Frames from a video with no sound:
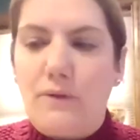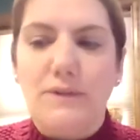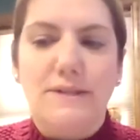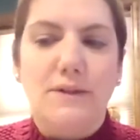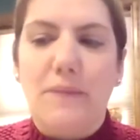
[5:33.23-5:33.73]
We're
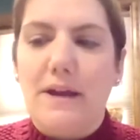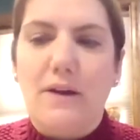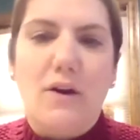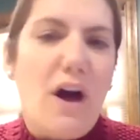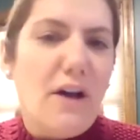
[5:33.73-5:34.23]
still
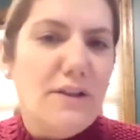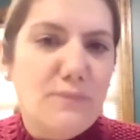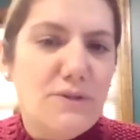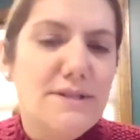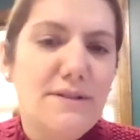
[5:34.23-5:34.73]
making calls.
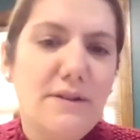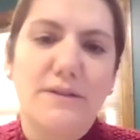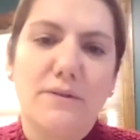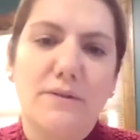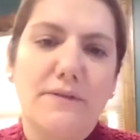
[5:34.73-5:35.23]
We're just not
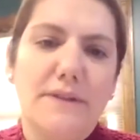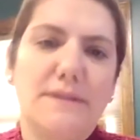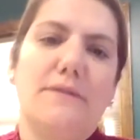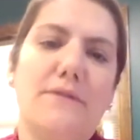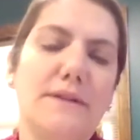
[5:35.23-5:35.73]
doing
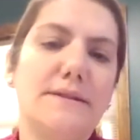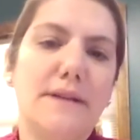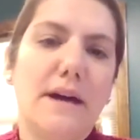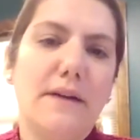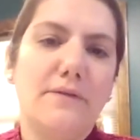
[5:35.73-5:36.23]
face-to-face
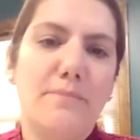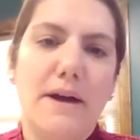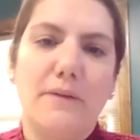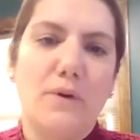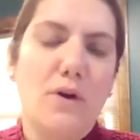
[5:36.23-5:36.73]
stuff,
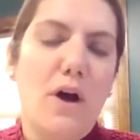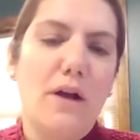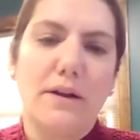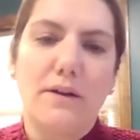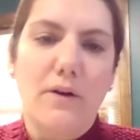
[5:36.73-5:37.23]
but we're
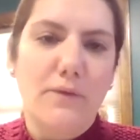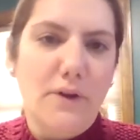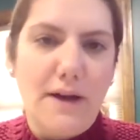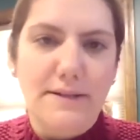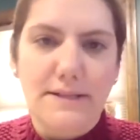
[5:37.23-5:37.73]
calling all of our
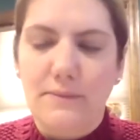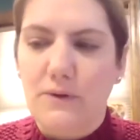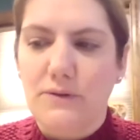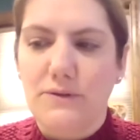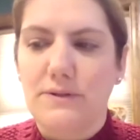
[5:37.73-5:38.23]

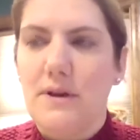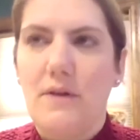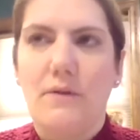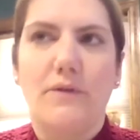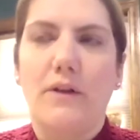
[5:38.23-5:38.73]
customers.
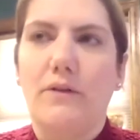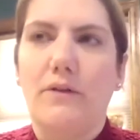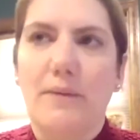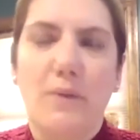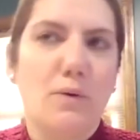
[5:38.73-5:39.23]
We're following
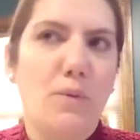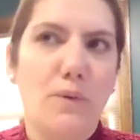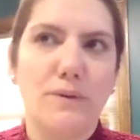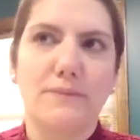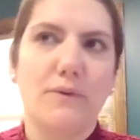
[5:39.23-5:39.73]
up on
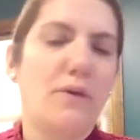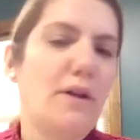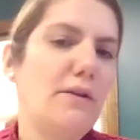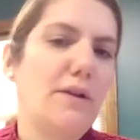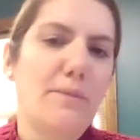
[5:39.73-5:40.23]
quotes. We're
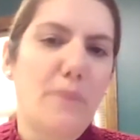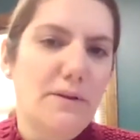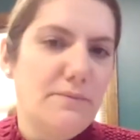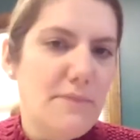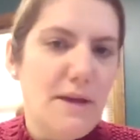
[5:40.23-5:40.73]
following up
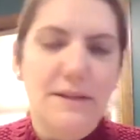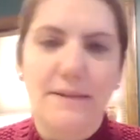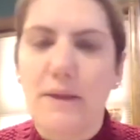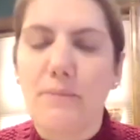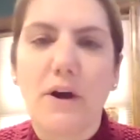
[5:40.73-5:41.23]
on some
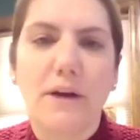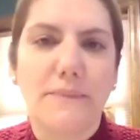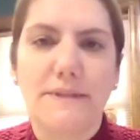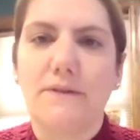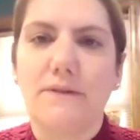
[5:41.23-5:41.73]
of the market
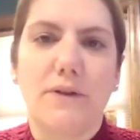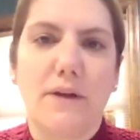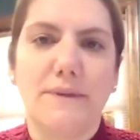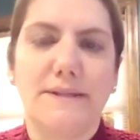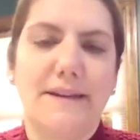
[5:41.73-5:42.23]
material that
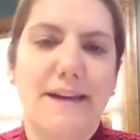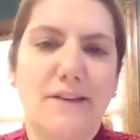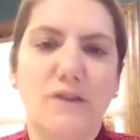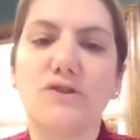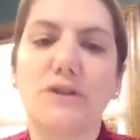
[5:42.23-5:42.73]
we send
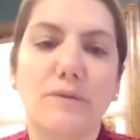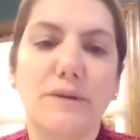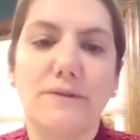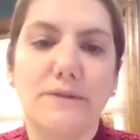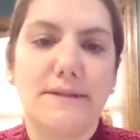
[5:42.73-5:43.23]
out. Usually we
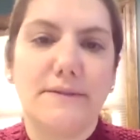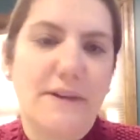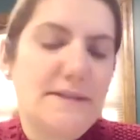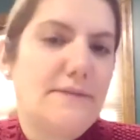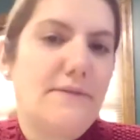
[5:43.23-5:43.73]
do it
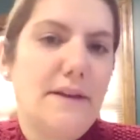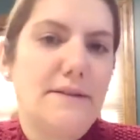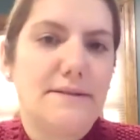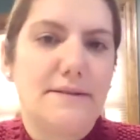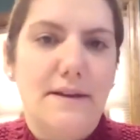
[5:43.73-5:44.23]

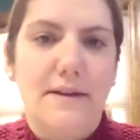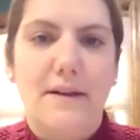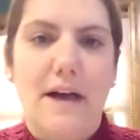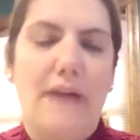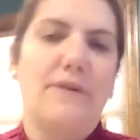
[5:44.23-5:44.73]
face-to-face.
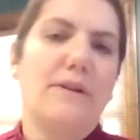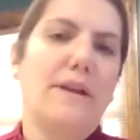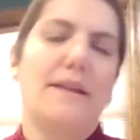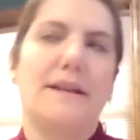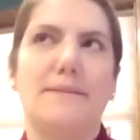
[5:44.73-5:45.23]
I feel
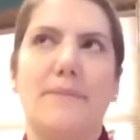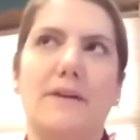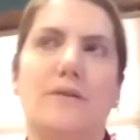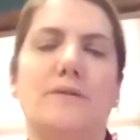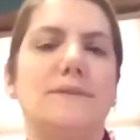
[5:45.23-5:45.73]
like that's a
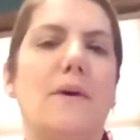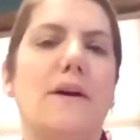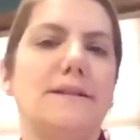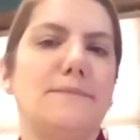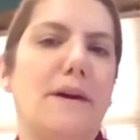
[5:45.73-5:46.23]
better
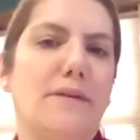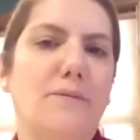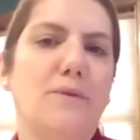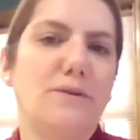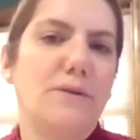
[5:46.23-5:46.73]
response, but
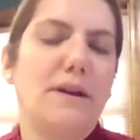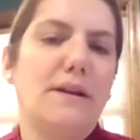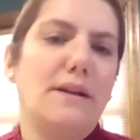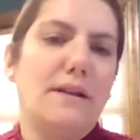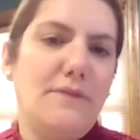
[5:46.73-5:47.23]
we're doing
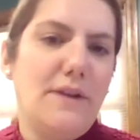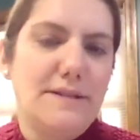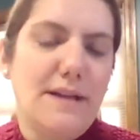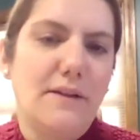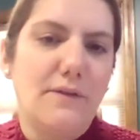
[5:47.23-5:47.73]
it via
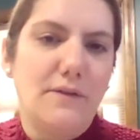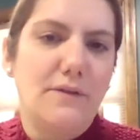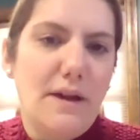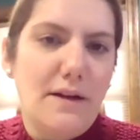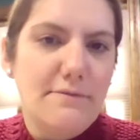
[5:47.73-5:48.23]
telephone
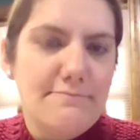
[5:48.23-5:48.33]
now.